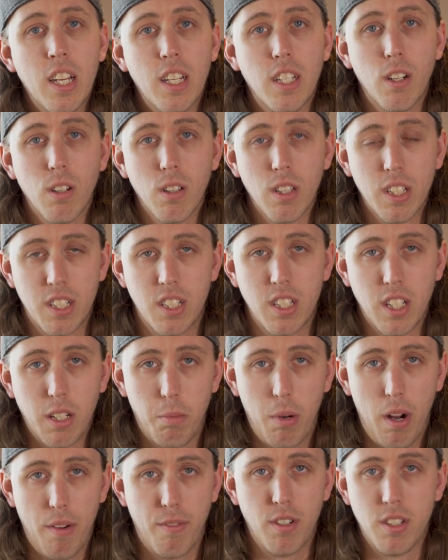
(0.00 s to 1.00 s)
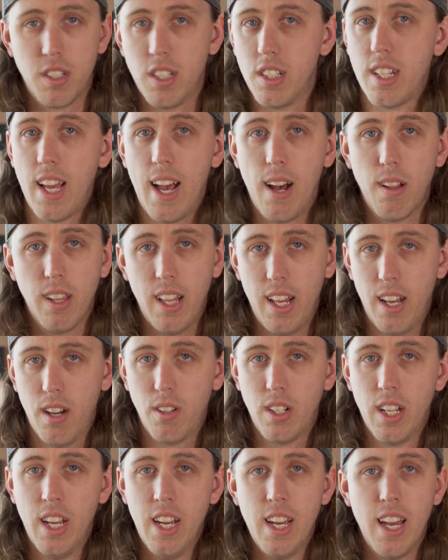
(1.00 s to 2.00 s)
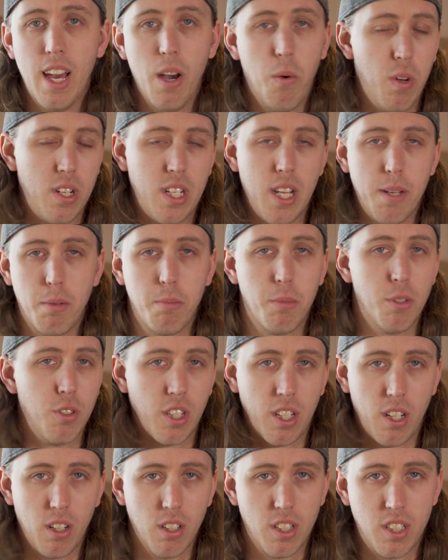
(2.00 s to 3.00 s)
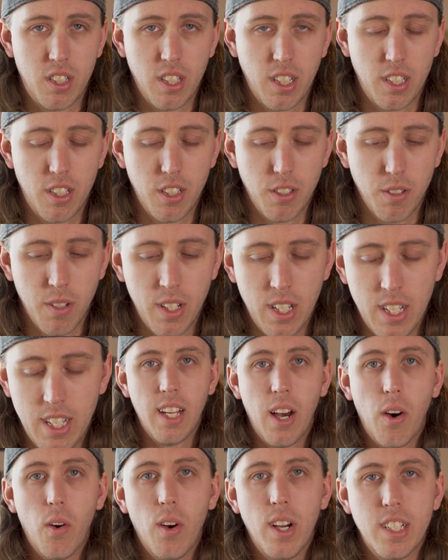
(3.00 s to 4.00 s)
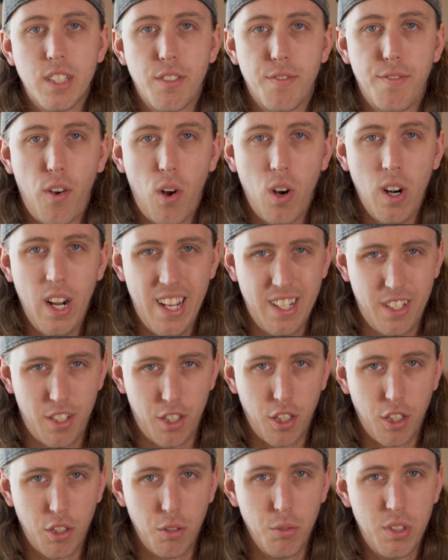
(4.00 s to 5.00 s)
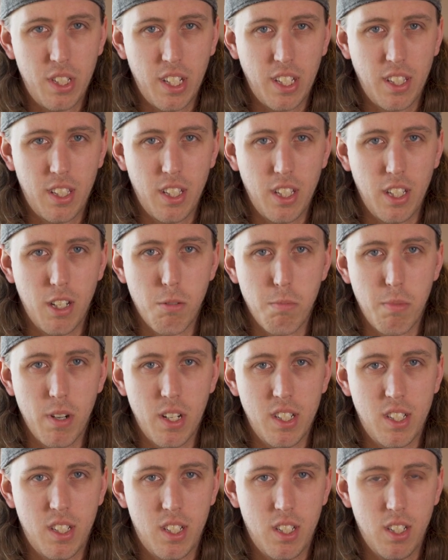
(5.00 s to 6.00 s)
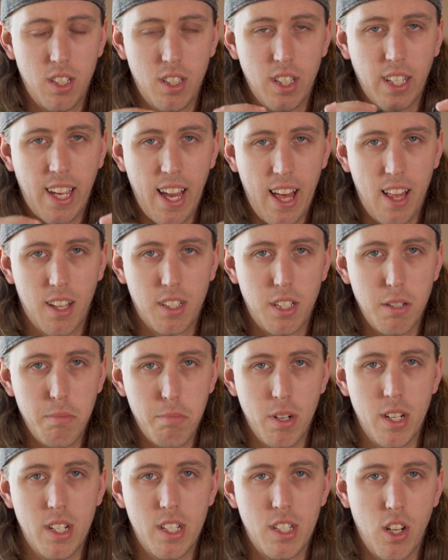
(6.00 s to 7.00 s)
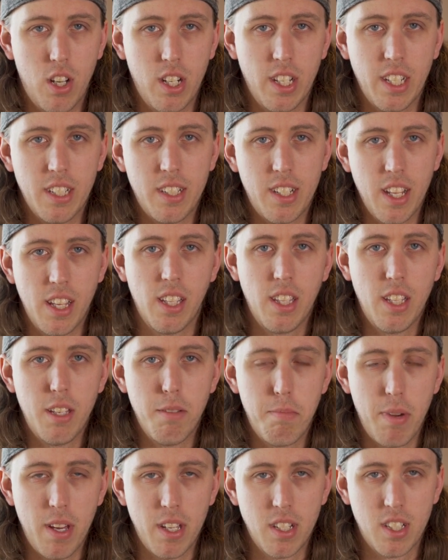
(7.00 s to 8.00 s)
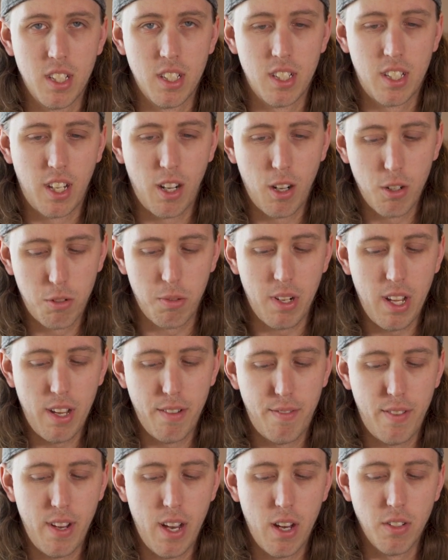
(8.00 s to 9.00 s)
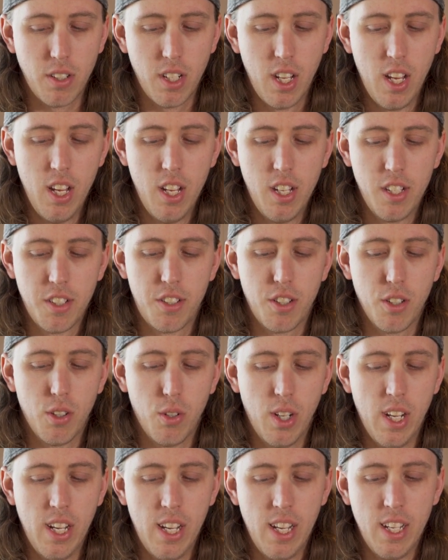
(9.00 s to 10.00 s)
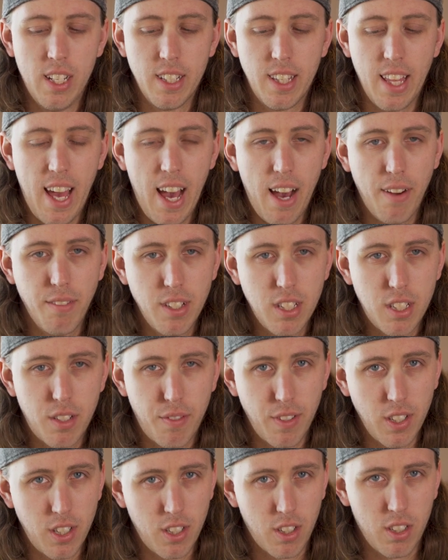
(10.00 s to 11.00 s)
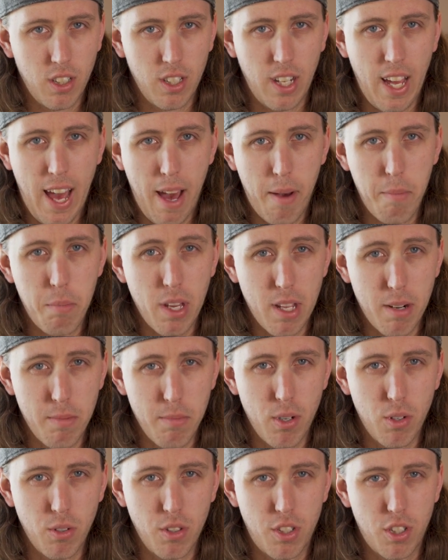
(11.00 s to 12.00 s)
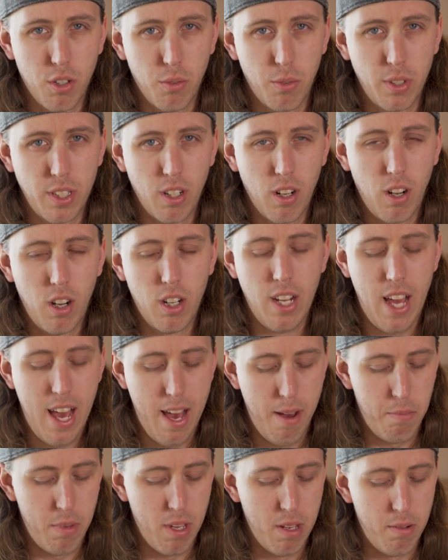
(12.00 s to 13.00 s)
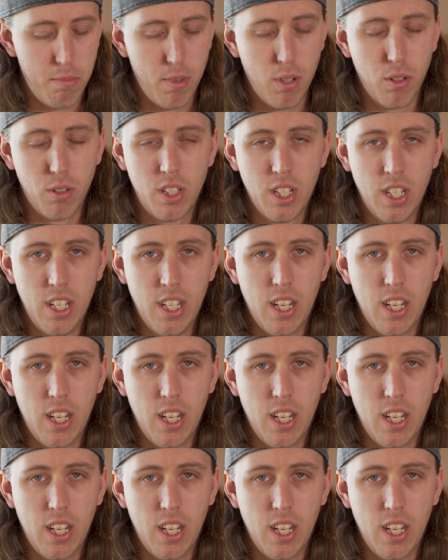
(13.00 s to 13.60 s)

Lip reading: your listening preferences, how loud, and what type of music you're listening to. Now, as far as using the earbuds, the Galaxy Buds, on a daily basis, here's what I found. So they have this feature called Ambient Mode. So when you're on Ambient Mode,